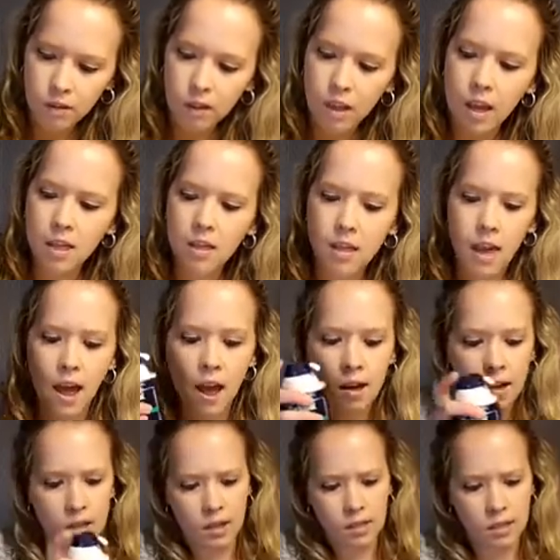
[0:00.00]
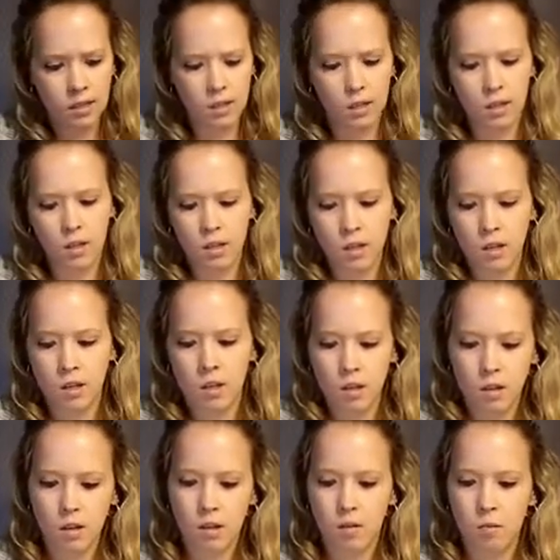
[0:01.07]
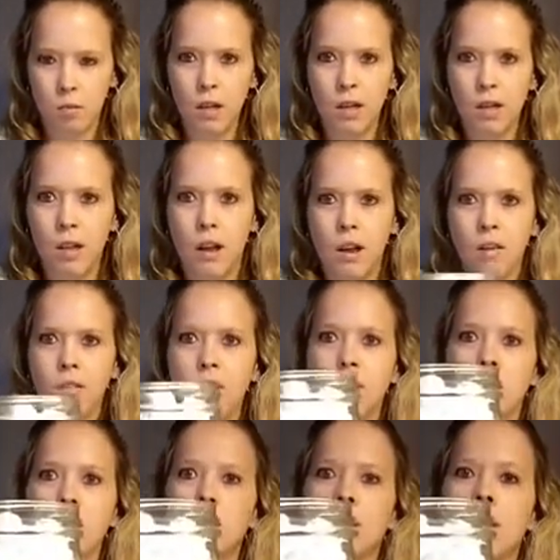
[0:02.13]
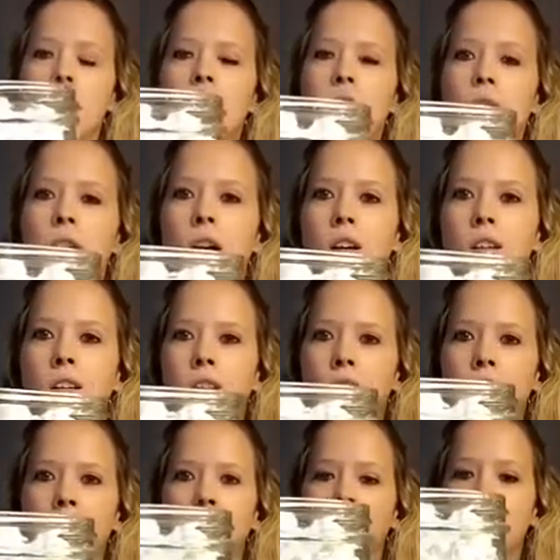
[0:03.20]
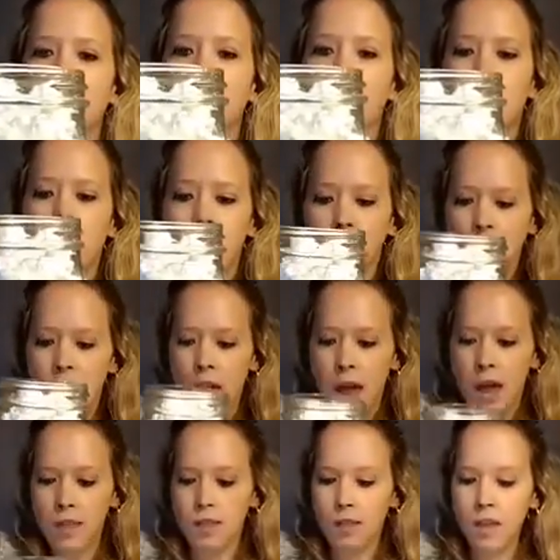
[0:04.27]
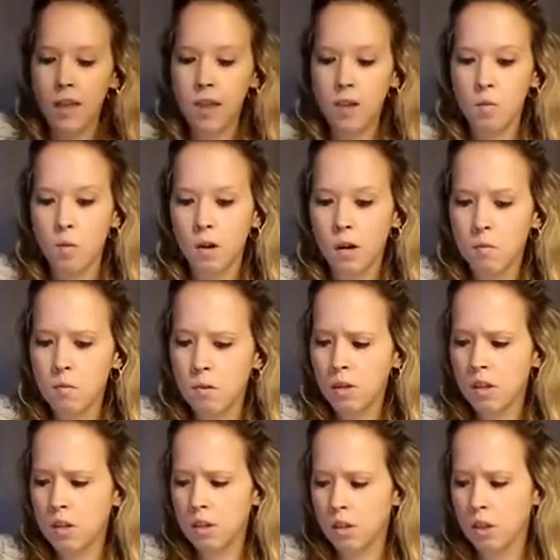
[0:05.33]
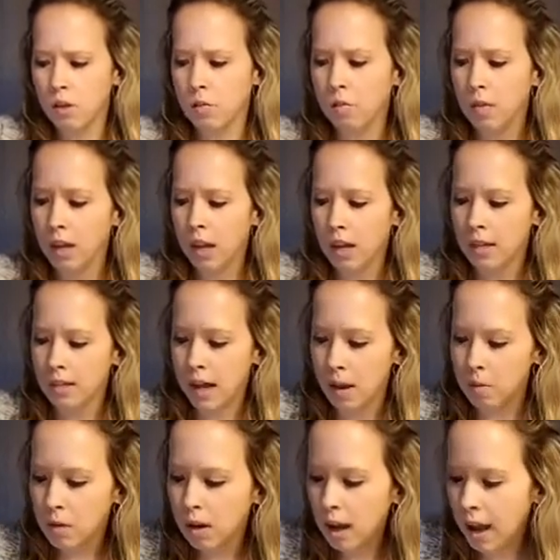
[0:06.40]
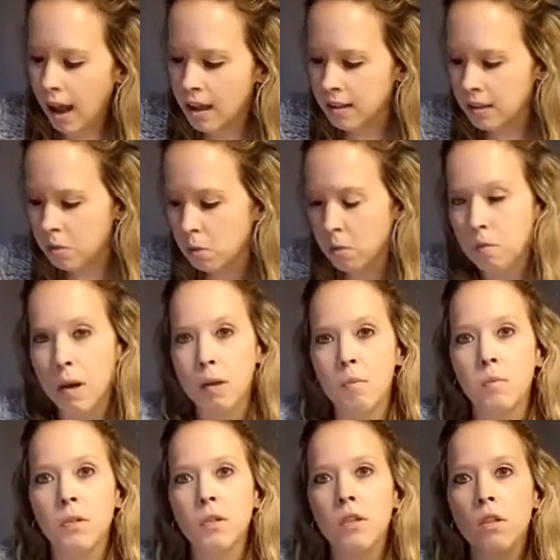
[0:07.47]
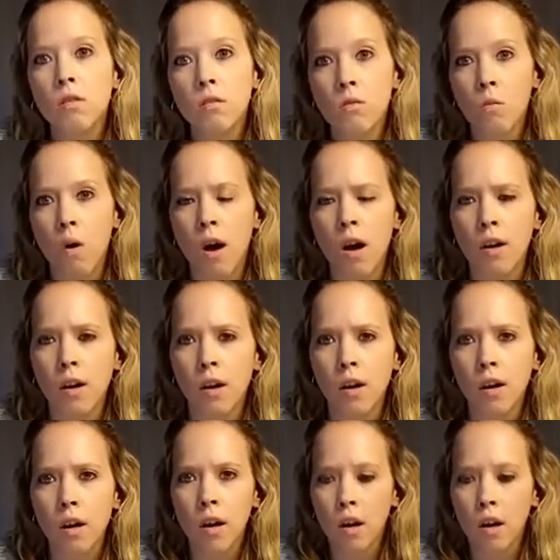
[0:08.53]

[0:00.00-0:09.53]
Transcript: And that is my cloud. Can you see it there? And then what I'm gonna do is I'm gonna add some of my blue water